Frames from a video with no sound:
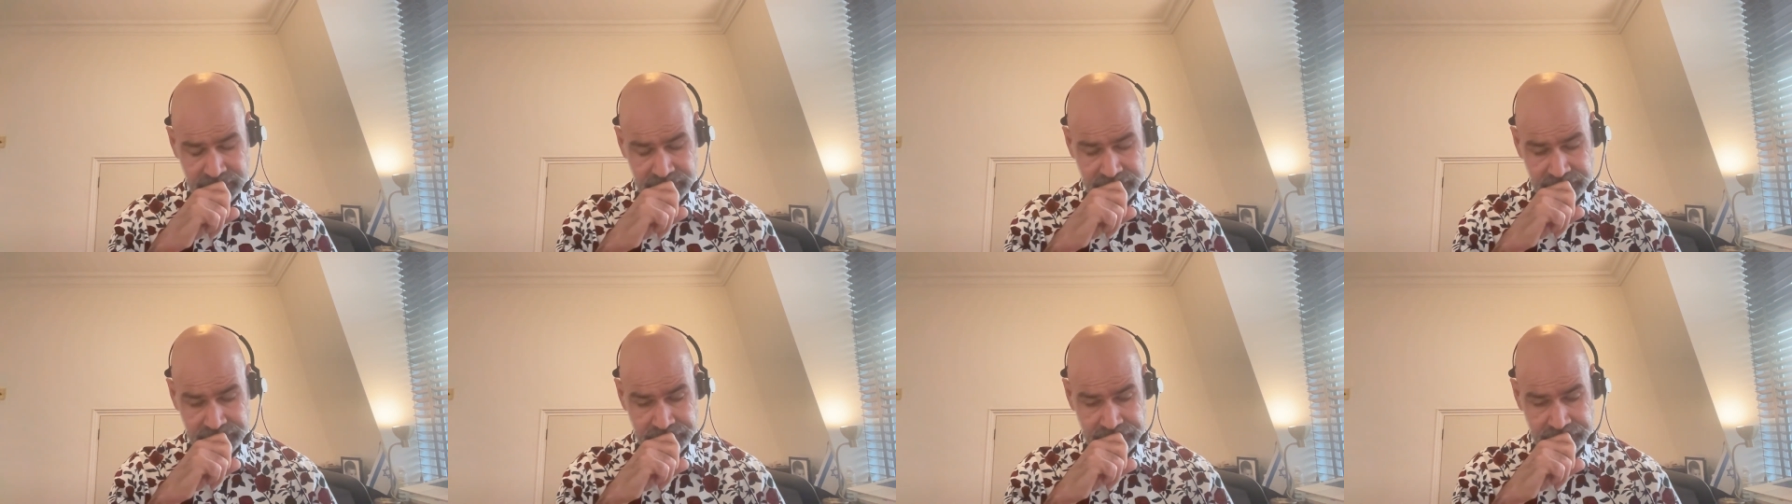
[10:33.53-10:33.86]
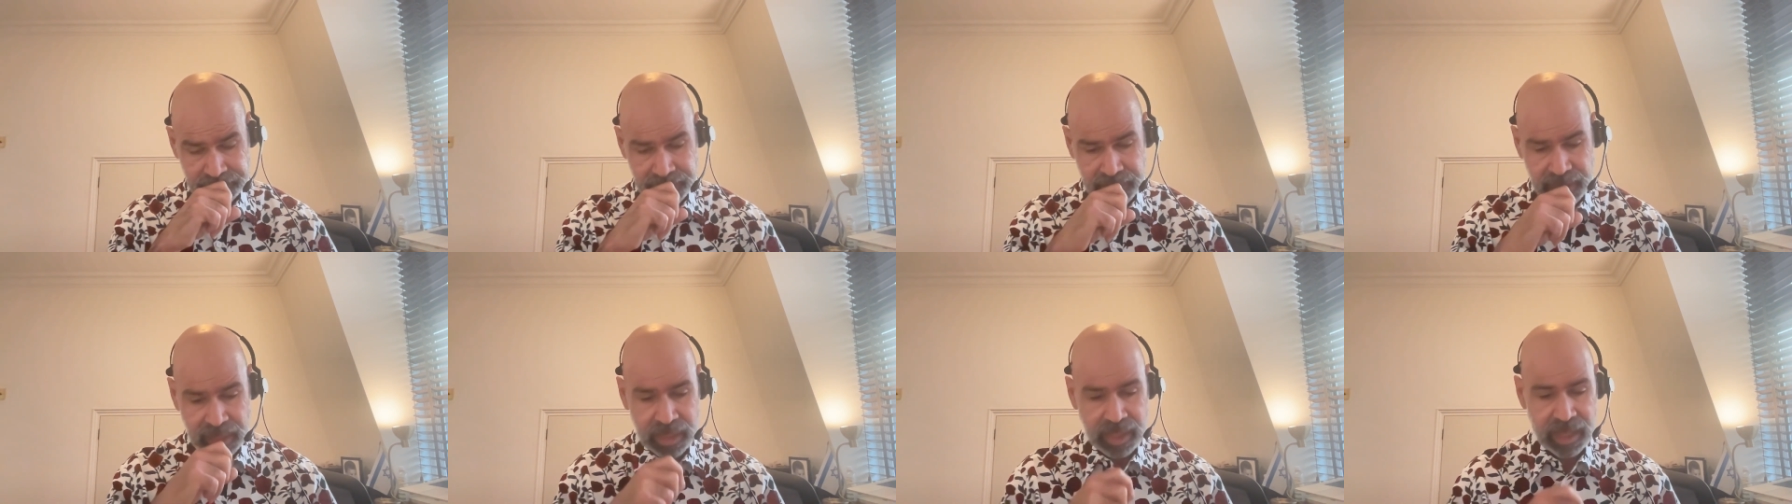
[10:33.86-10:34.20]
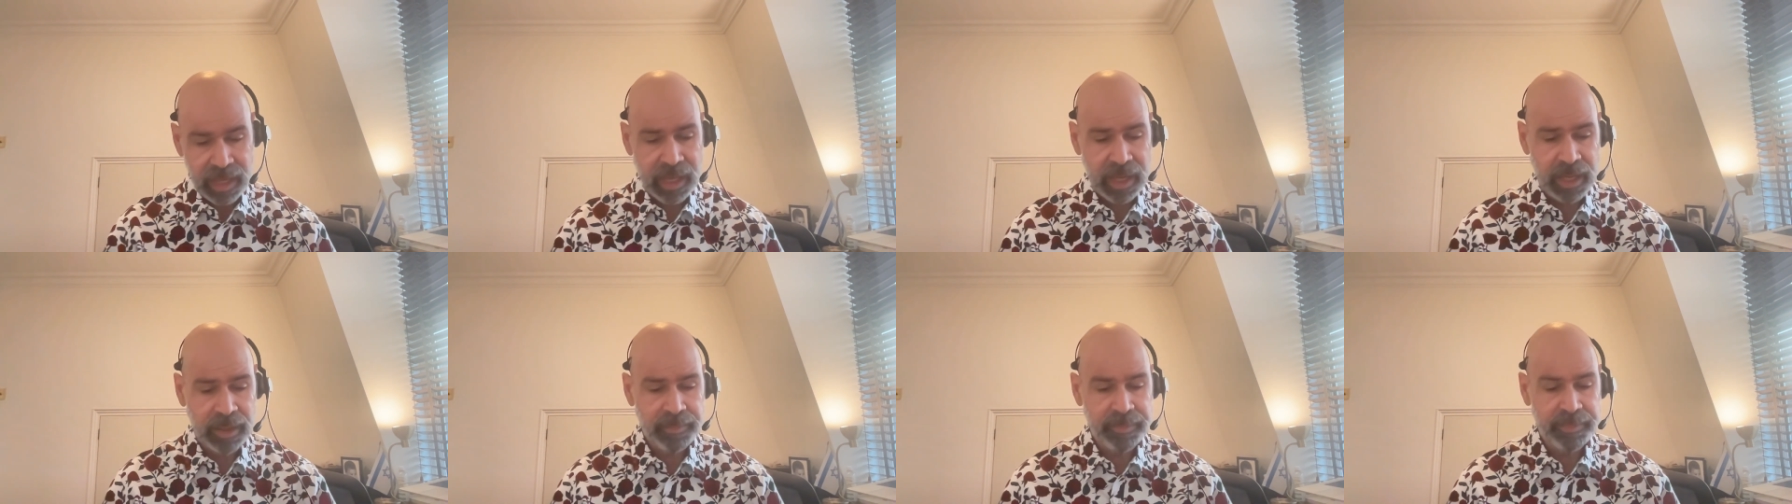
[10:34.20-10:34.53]

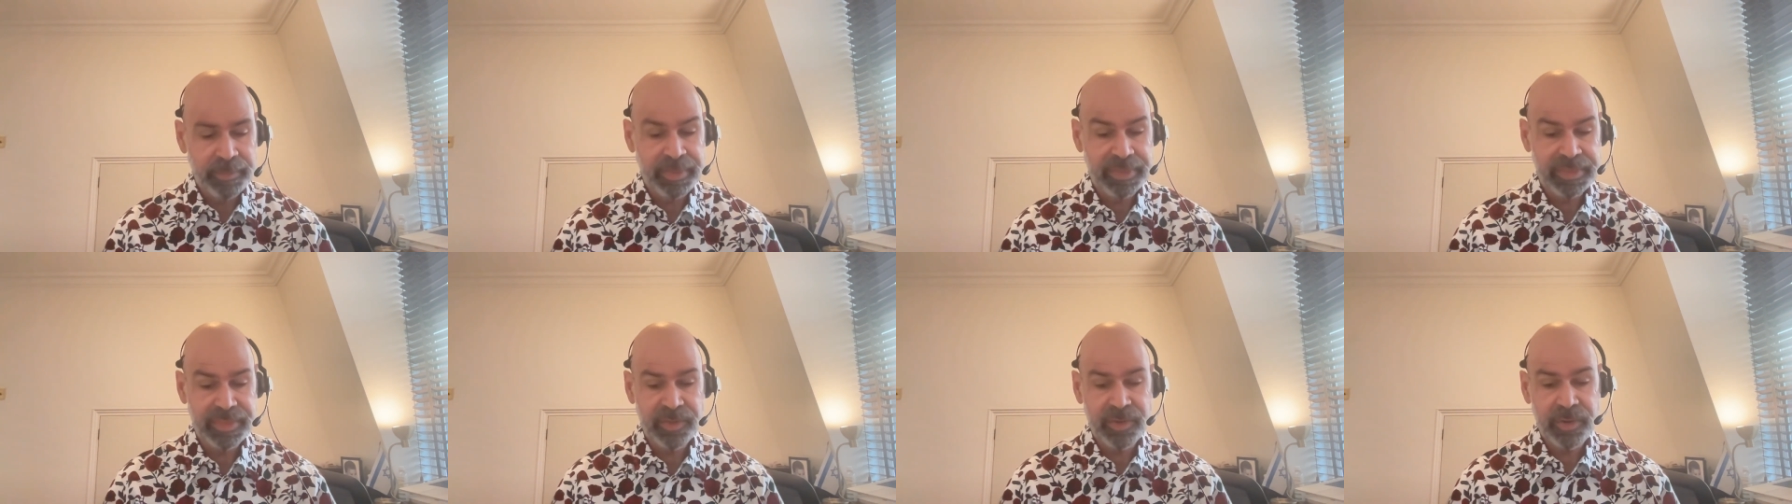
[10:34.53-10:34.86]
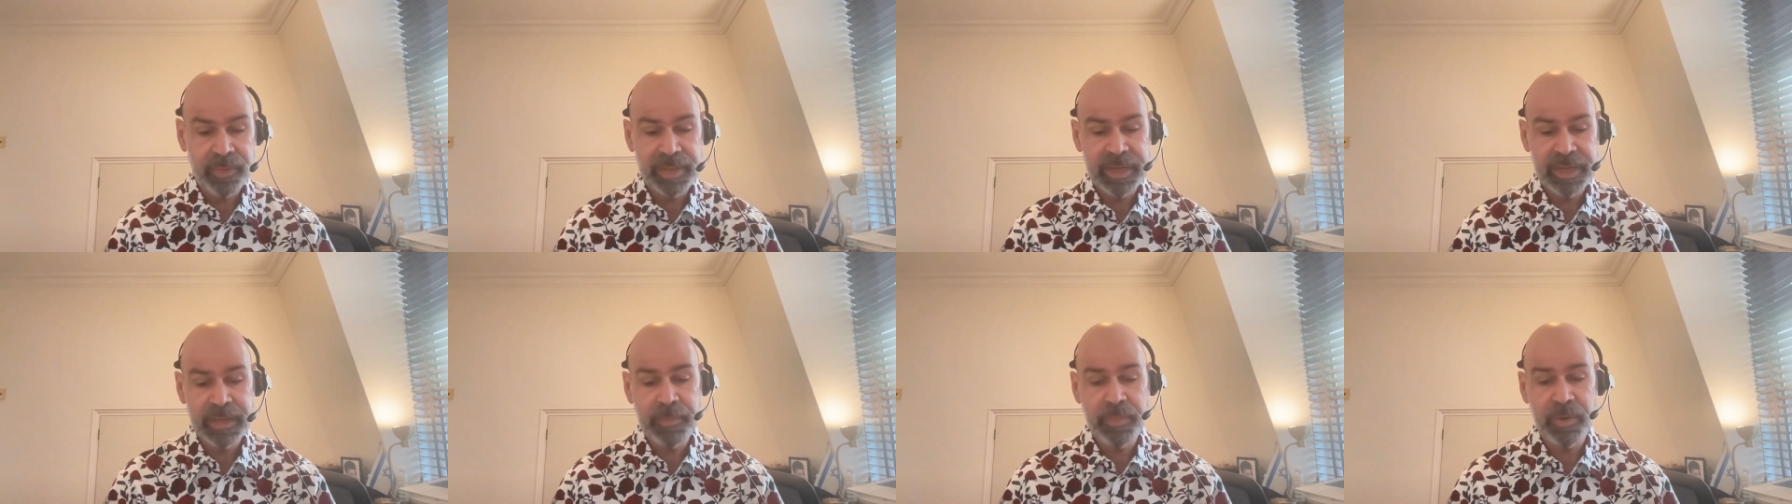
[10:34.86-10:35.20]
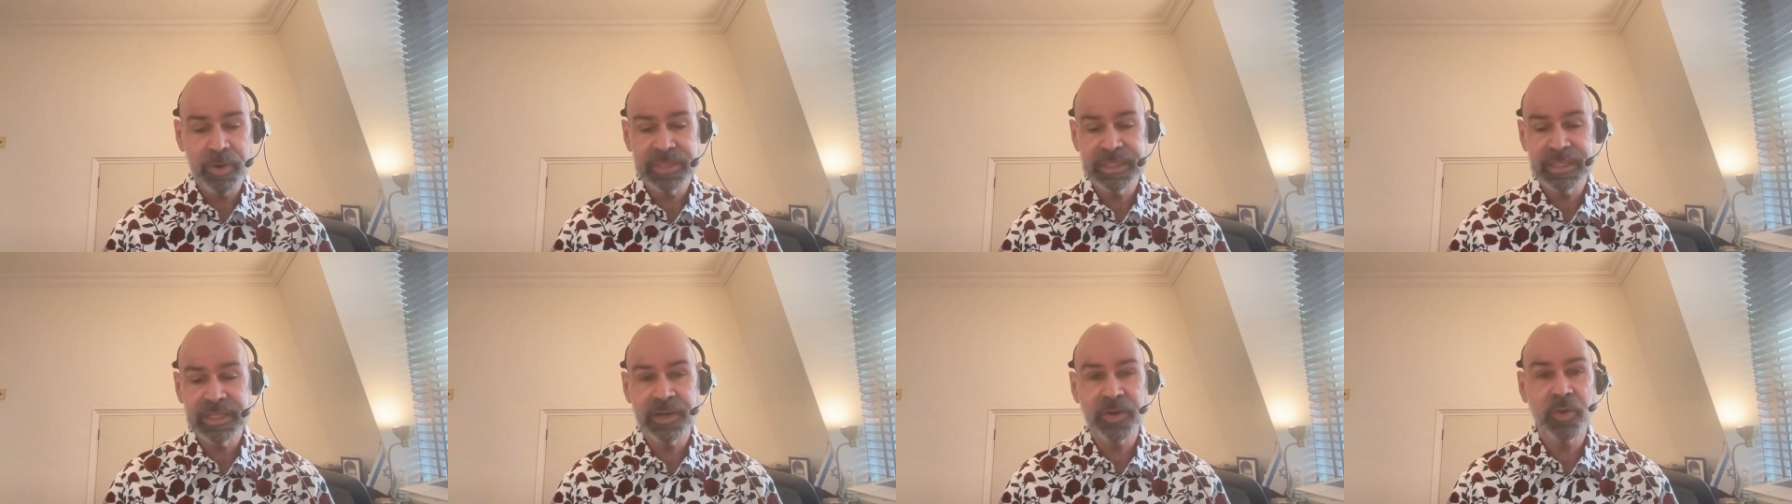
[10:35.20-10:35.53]
But there are many
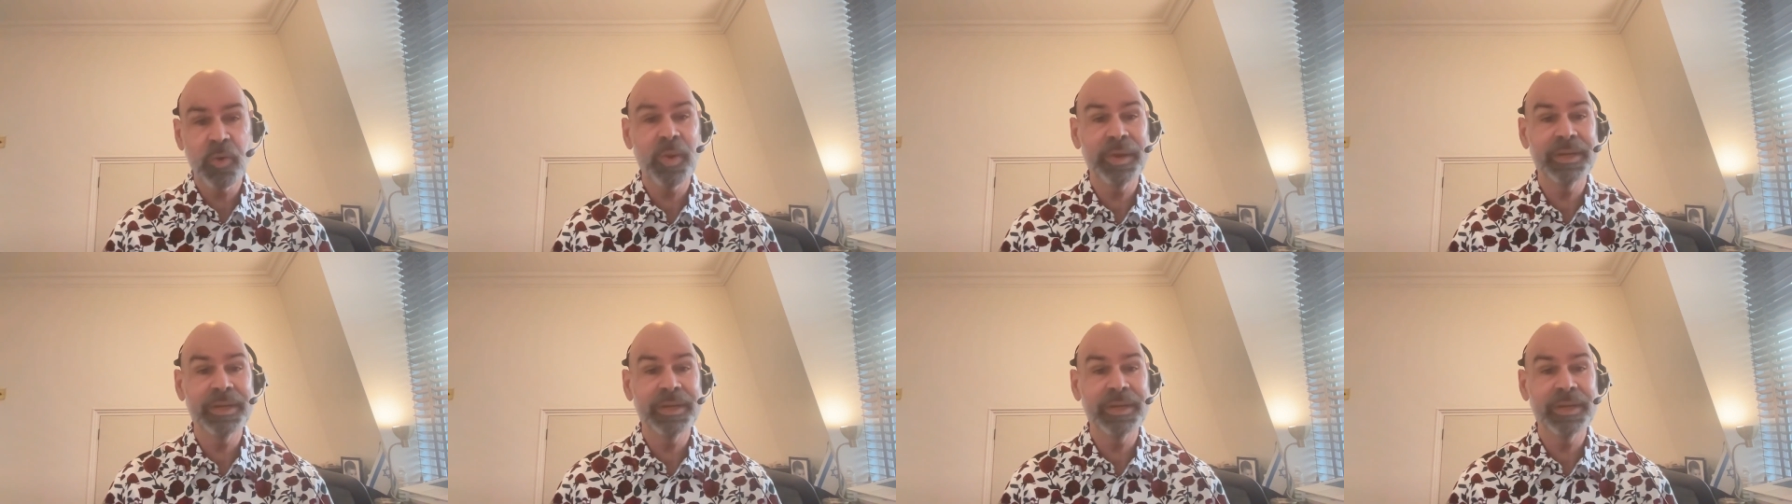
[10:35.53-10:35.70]
parts that are